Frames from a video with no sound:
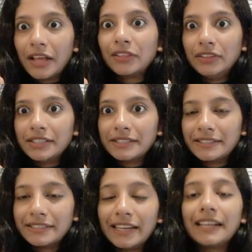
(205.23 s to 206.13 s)
this,
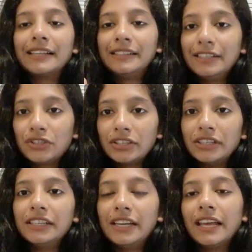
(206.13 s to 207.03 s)
like
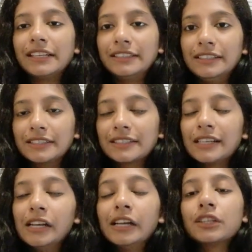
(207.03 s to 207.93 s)
literally like this.
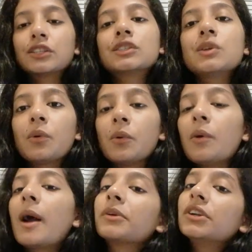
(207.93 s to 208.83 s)
So
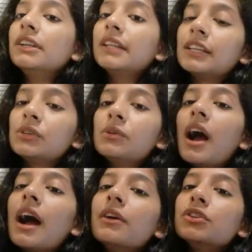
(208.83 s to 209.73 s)
I'm going to tell you
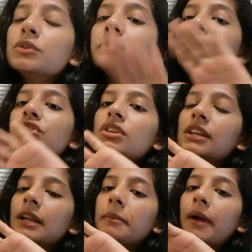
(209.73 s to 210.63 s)
how to put your
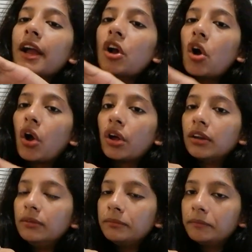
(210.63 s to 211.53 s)
lid back on
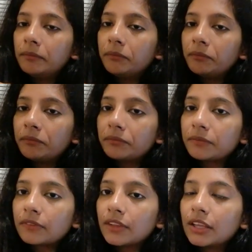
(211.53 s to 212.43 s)

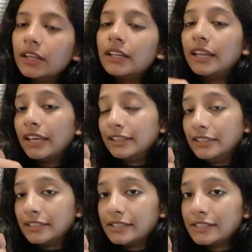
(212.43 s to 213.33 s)
like
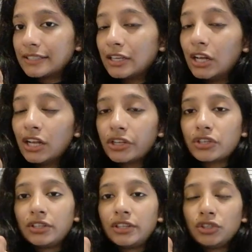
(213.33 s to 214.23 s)
this, so
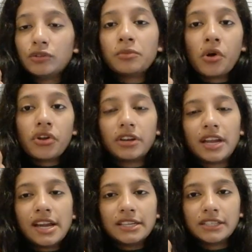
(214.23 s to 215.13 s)
that you're more
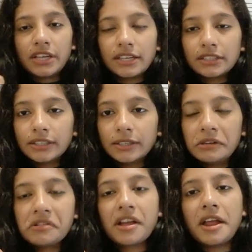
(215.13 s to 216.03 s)
integrated
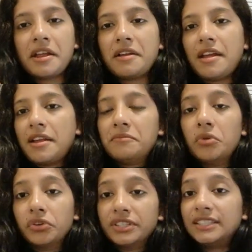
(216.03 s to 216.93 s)
and
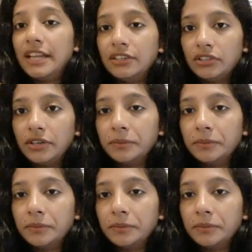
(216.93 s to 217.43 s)
more centered.